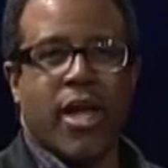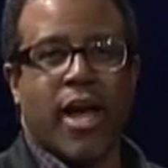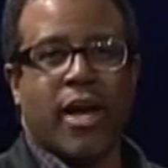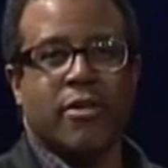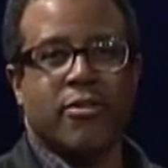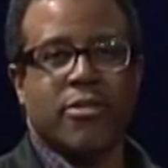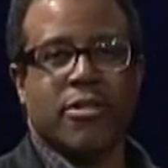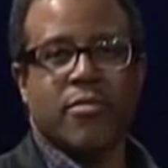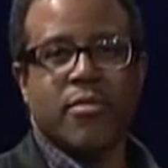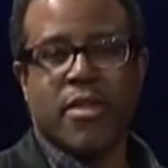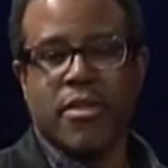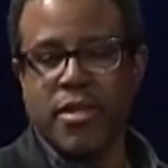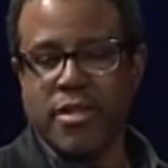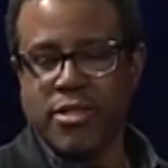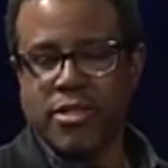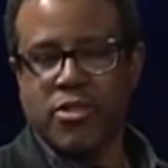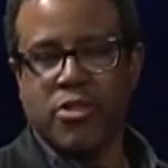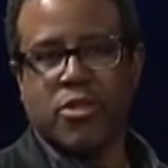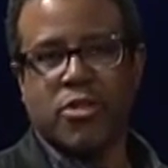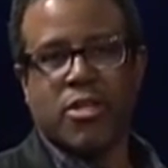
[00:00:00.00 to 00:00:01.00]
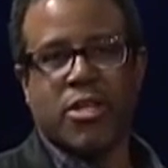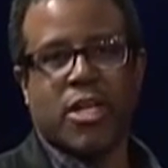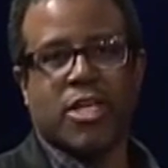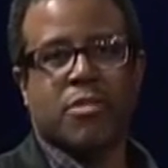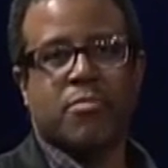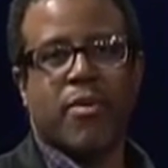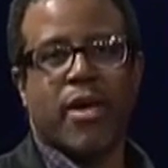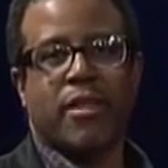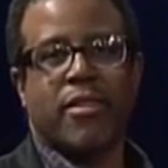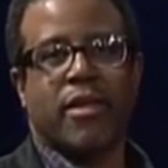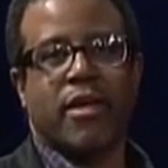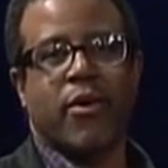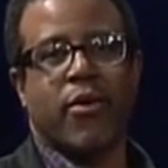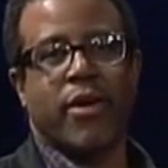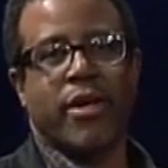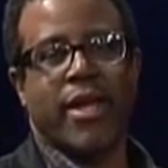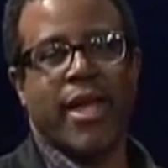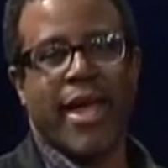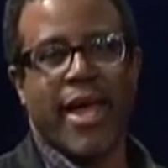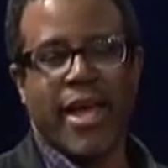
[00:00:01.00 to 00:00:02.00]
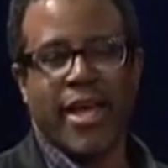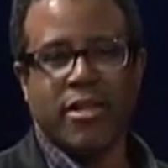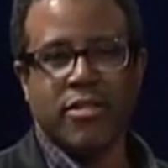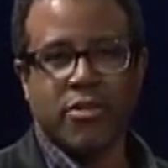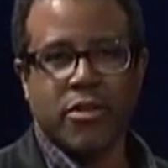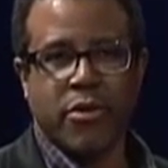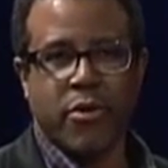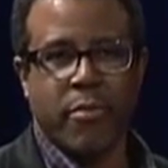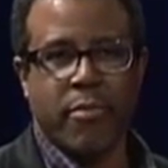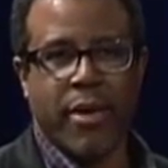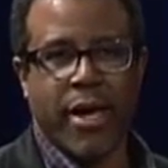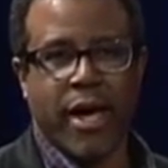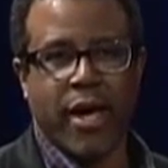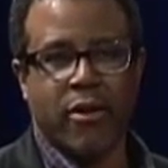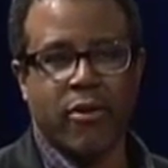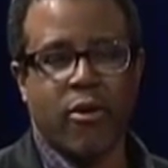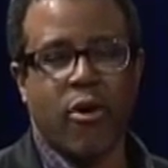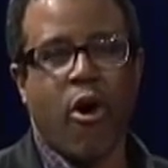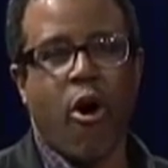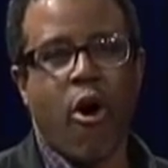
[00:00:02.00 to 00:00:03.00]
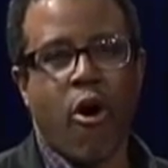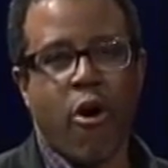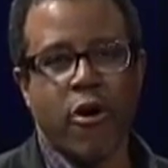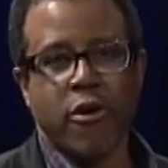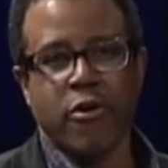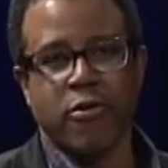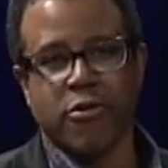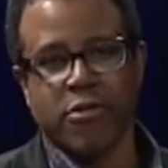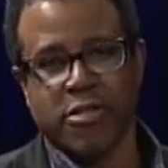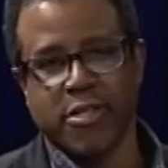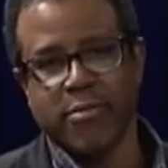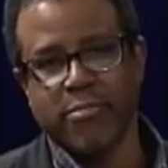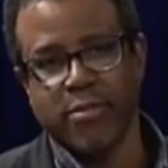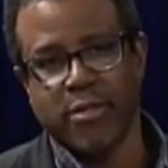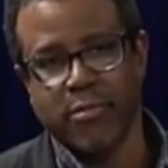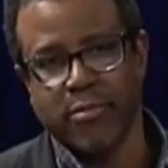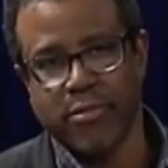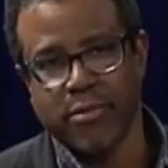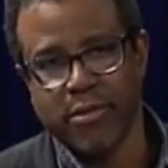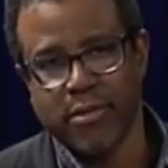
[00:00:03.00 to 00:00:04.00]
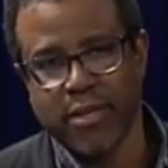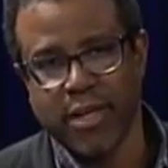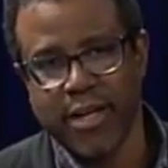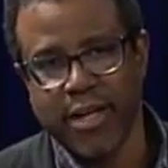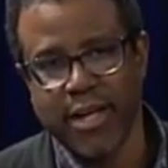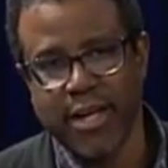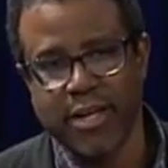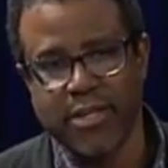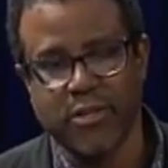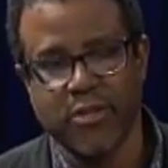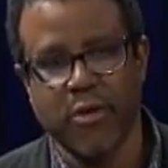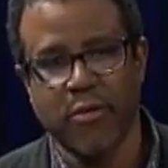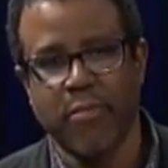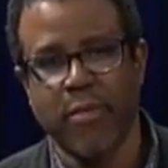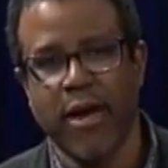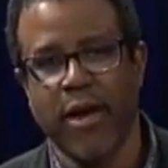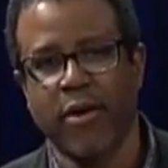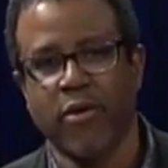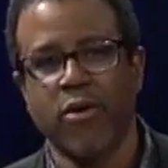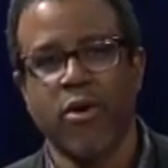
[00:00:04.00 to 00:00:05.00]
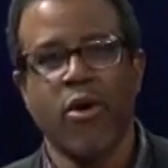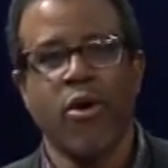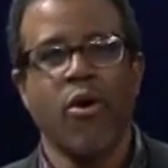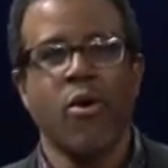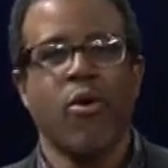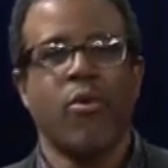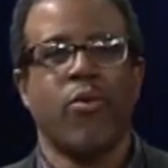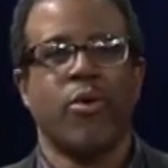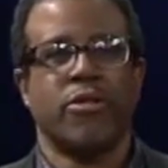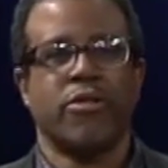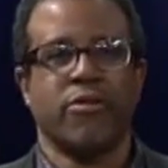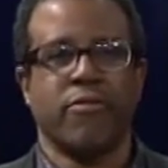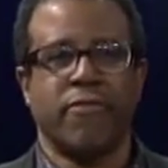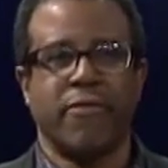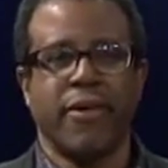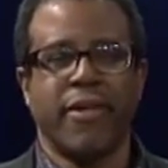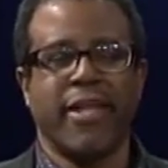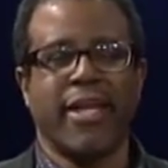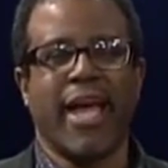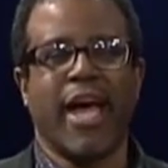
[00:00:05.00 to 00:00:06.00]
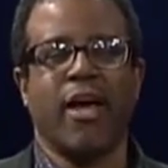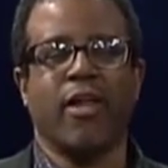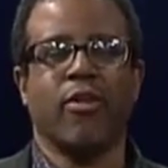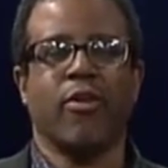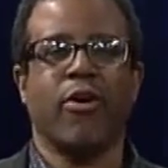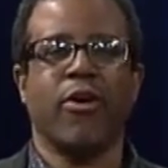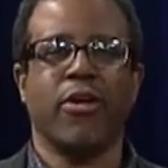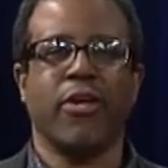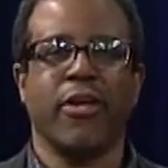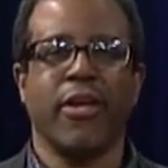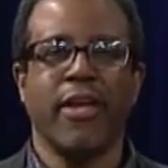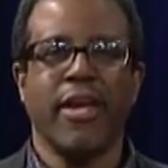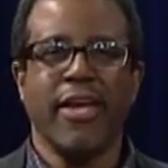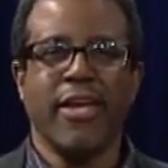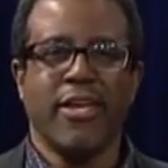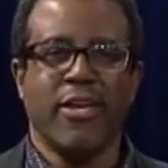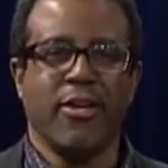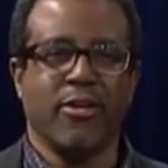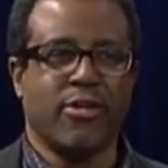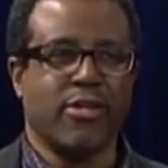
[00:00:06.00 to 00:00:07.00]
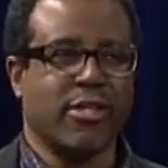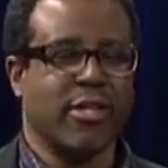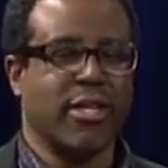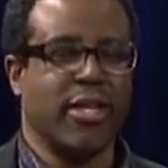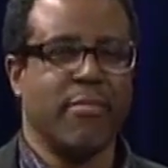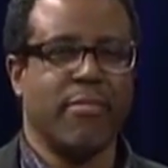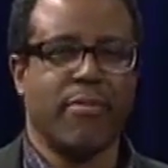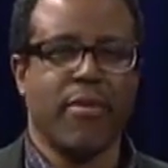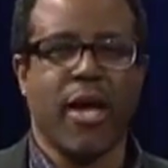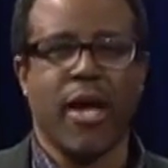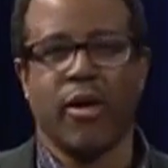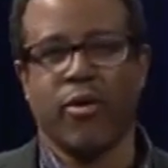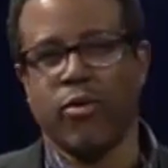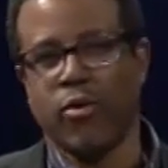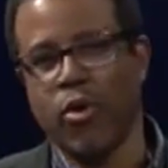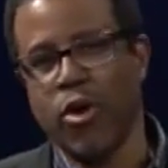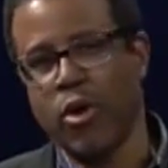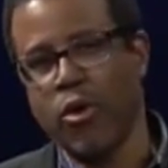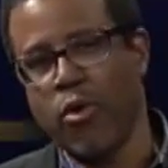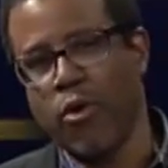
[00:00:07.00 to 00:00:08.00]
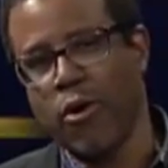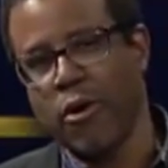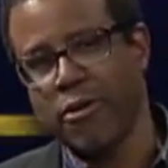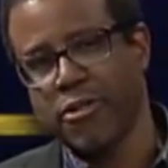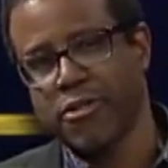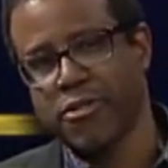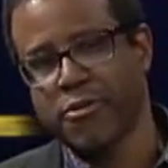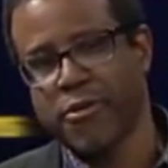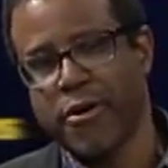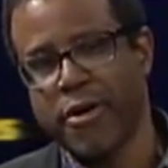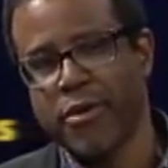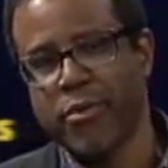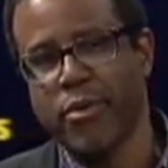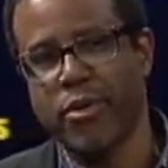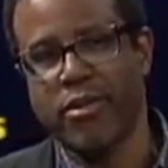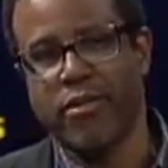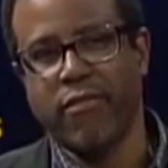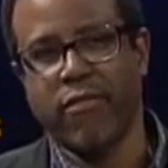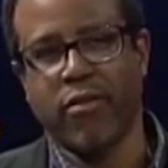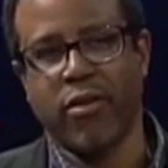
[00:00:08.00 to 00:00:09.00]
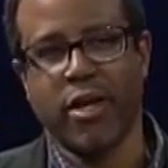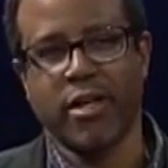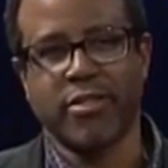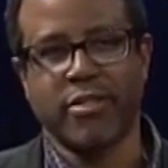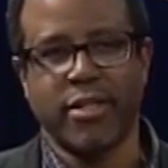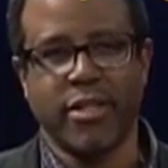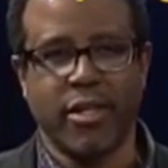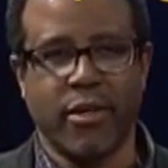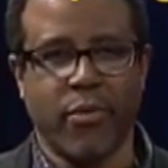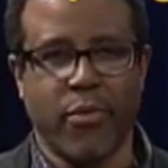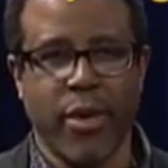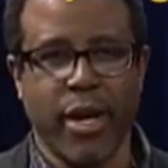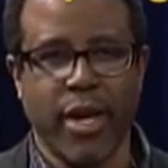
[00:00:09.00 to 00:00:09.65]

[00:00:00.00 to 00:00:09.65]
to the doctor, some of the things that you can expect they're going to ask you about are your symptoms. They're going to ask you about what you're feeling, how long you sleep, how long or how short, whether you've lost